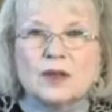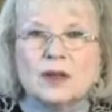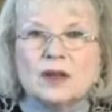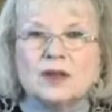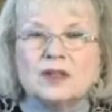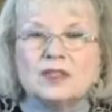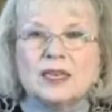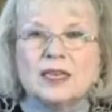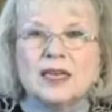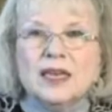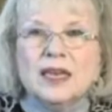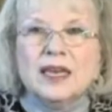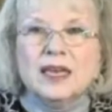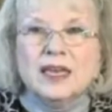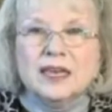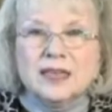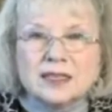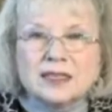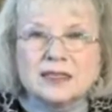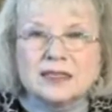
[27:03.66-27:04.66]
unto
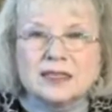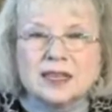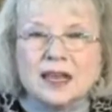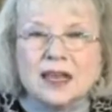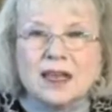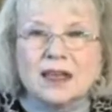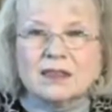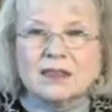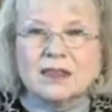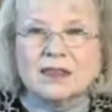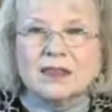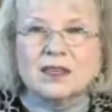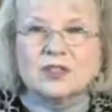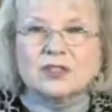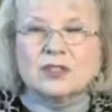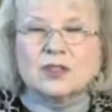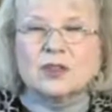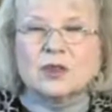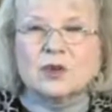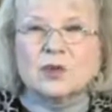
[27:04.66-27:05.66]
his death
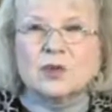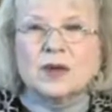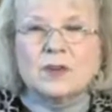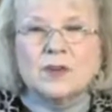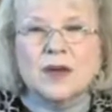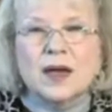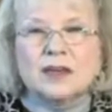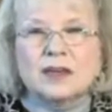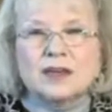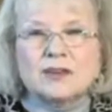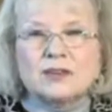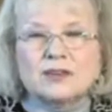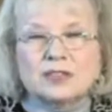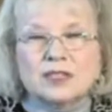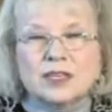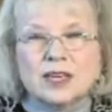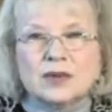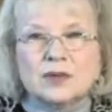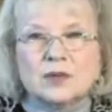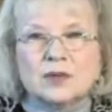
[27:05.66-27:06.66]
so that we might
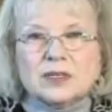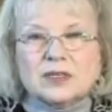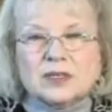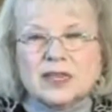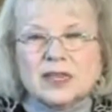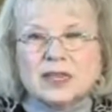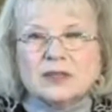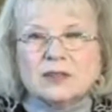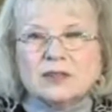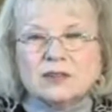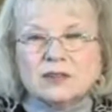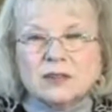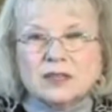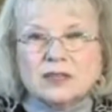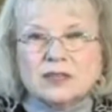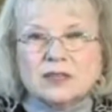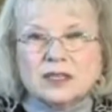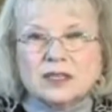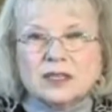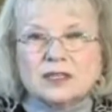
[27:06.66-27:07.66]
understand what 2
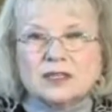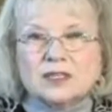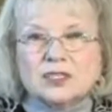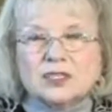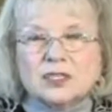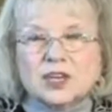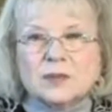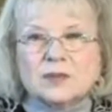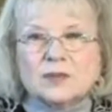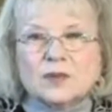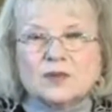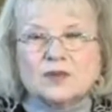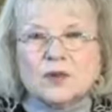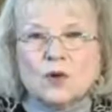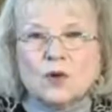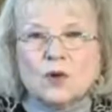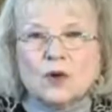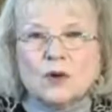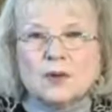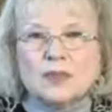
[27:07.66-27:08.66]
Corinthians chapter
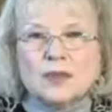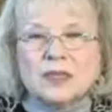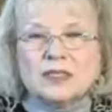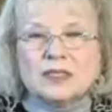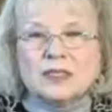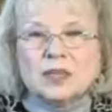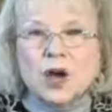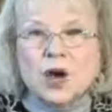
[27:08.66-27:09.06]
4 means